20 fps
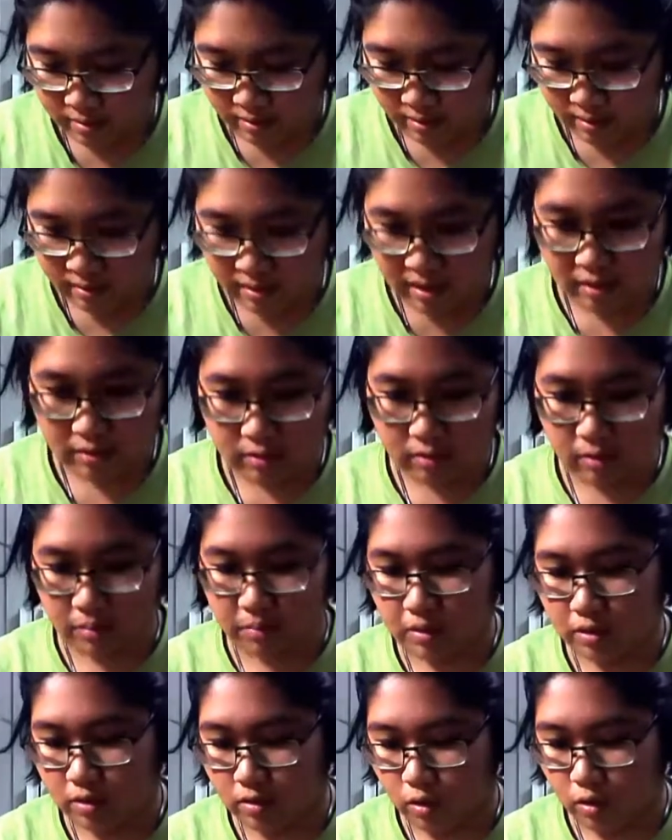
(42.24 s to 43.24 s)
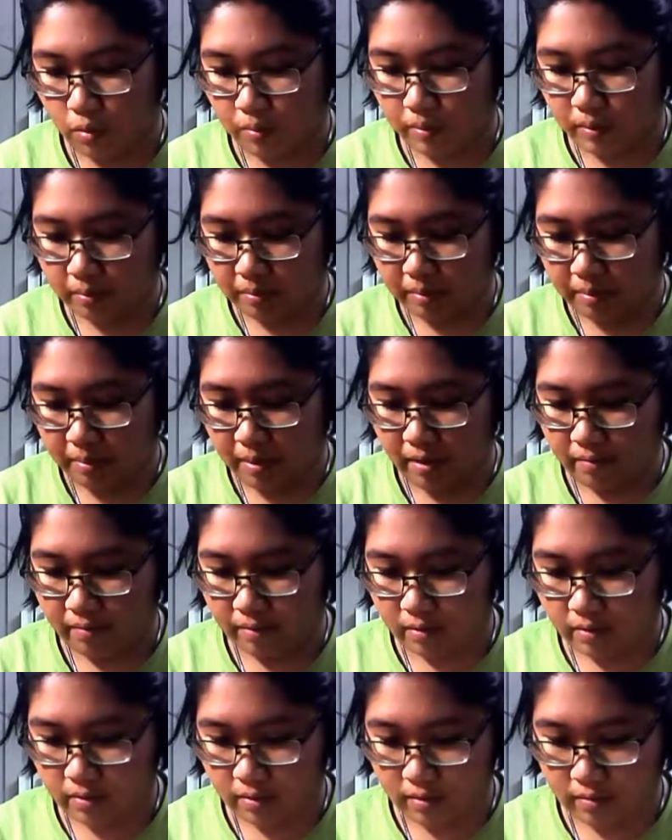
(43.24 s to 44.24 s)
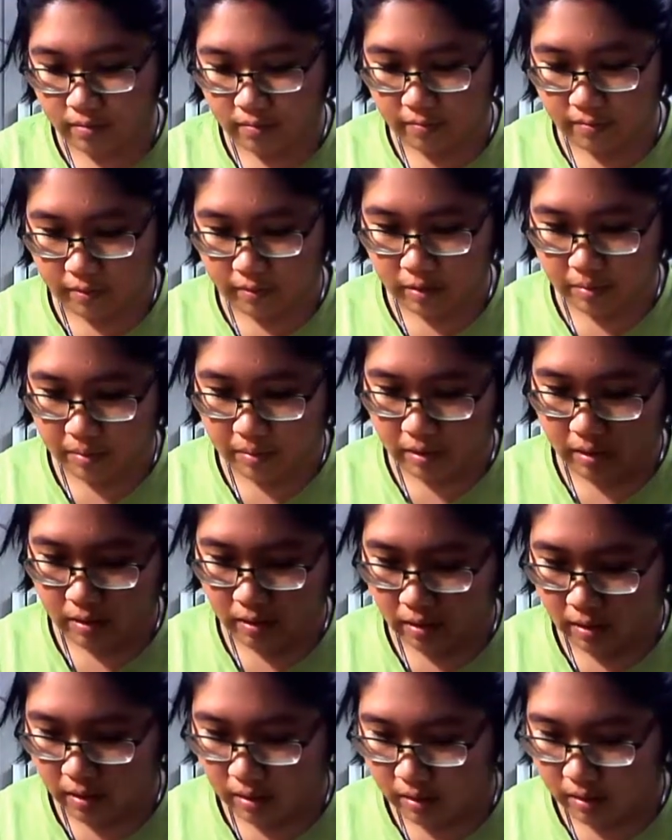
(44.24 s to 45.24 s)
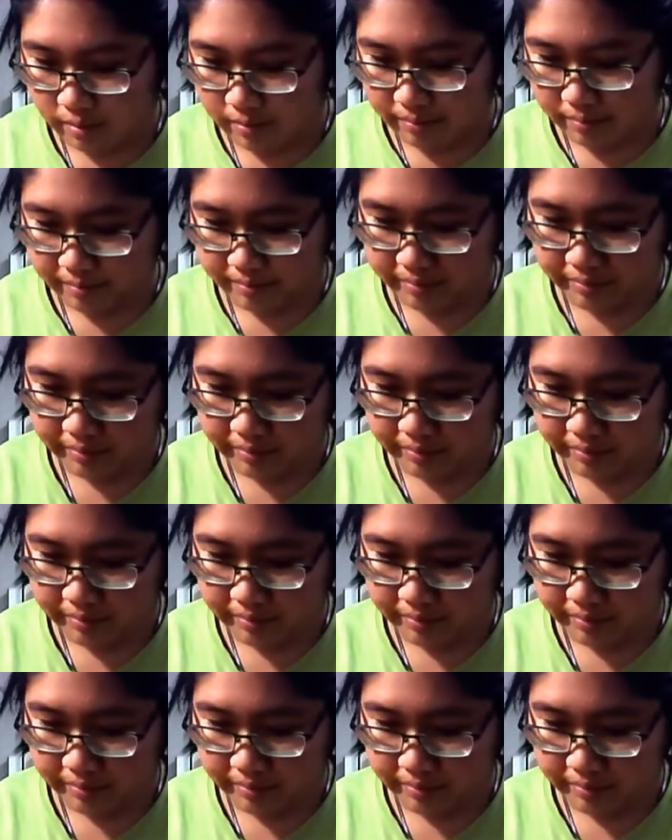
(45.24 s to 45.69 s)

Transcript: And yeah, so I'm just going to open up the pamphlet in front of me um,